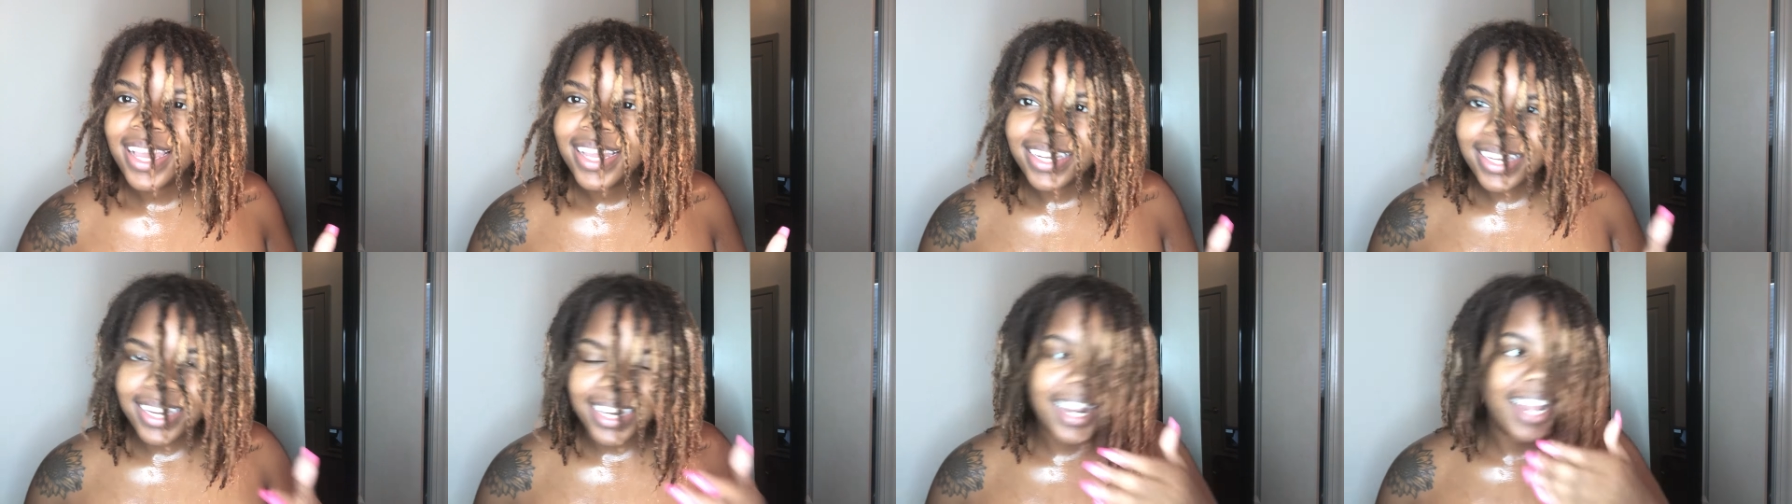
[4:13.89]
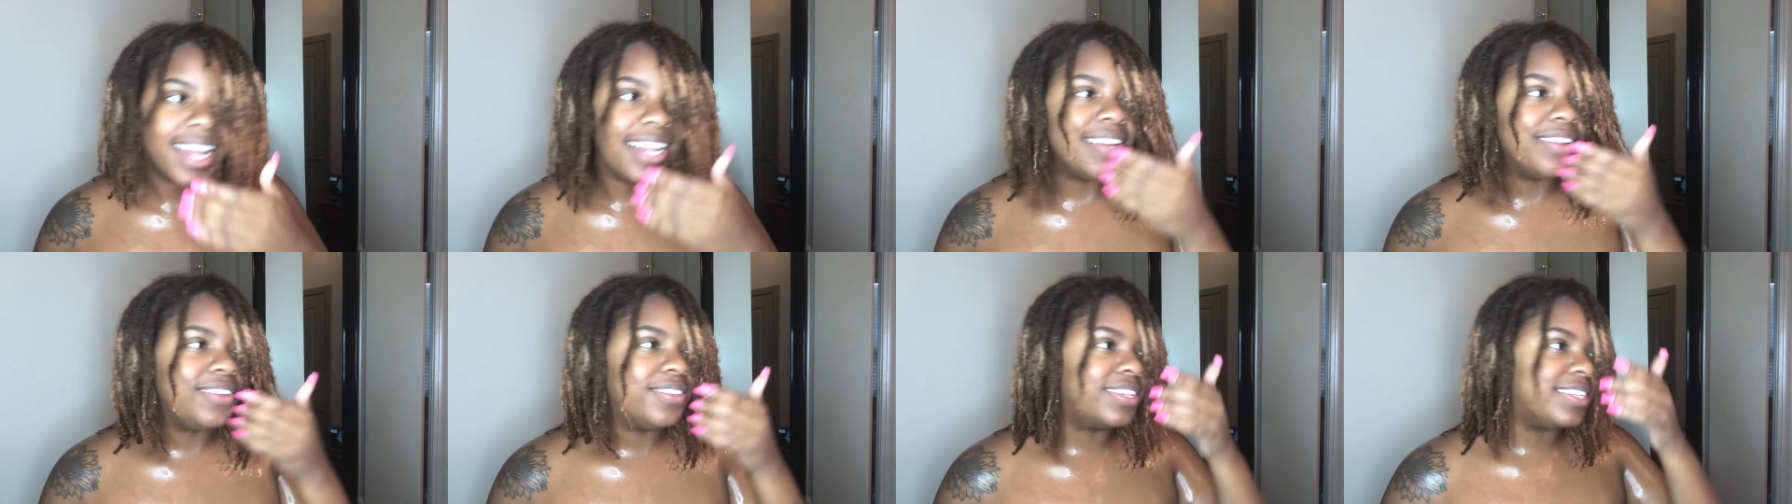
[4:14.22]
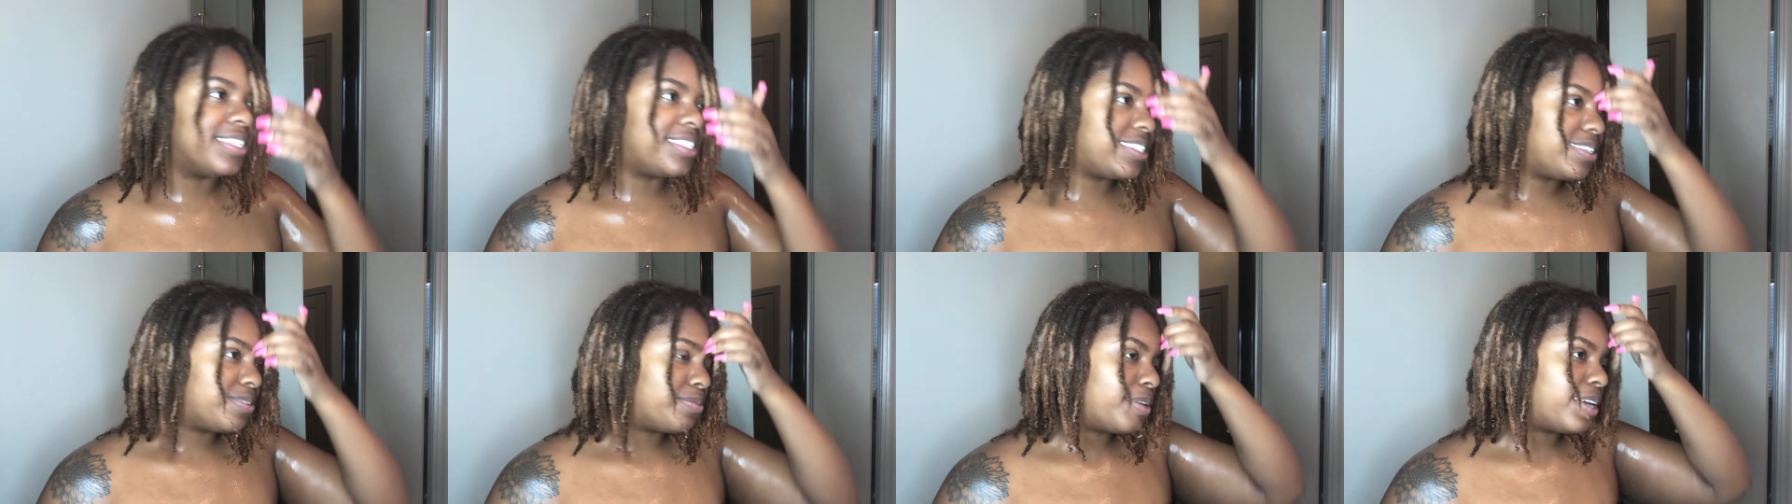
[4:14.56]
did I do
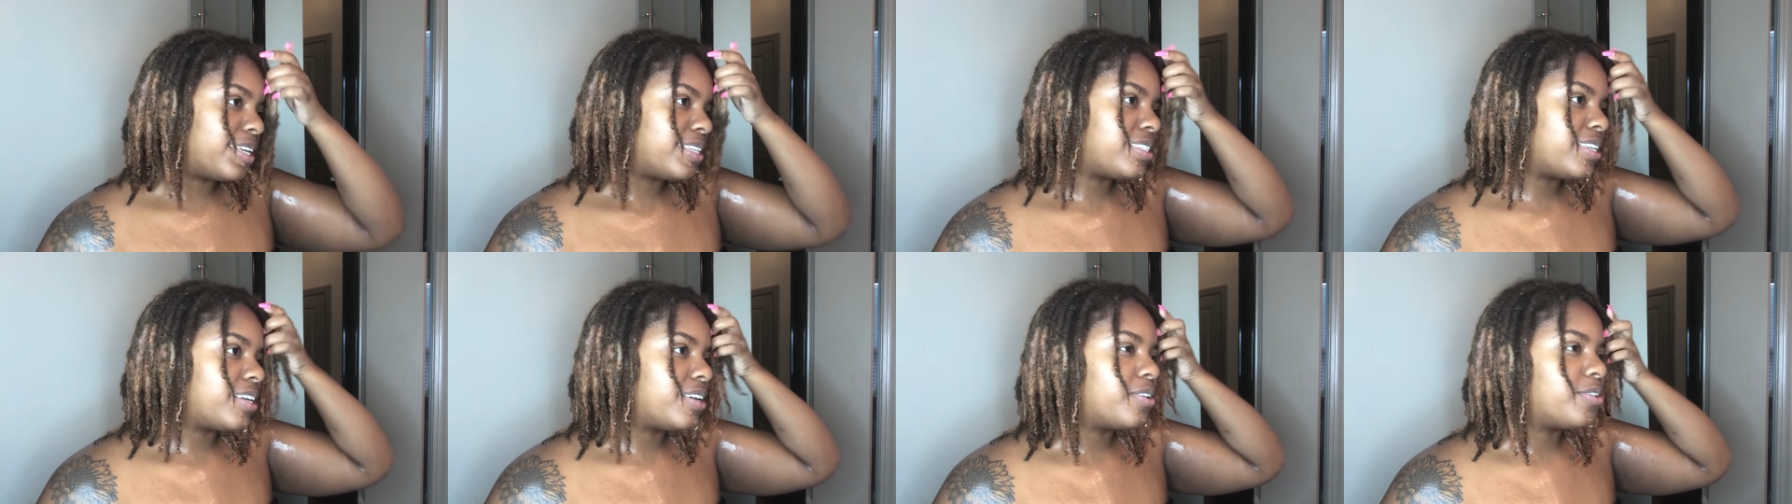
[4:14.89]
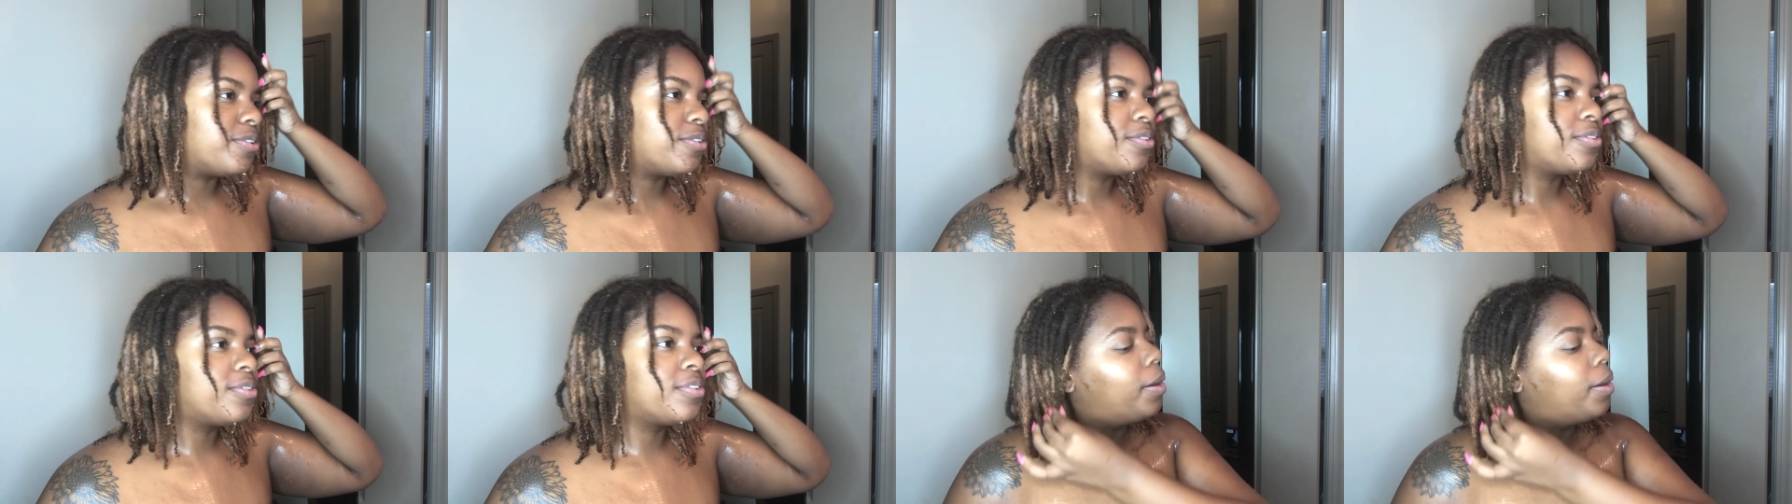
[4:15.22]
this to myself?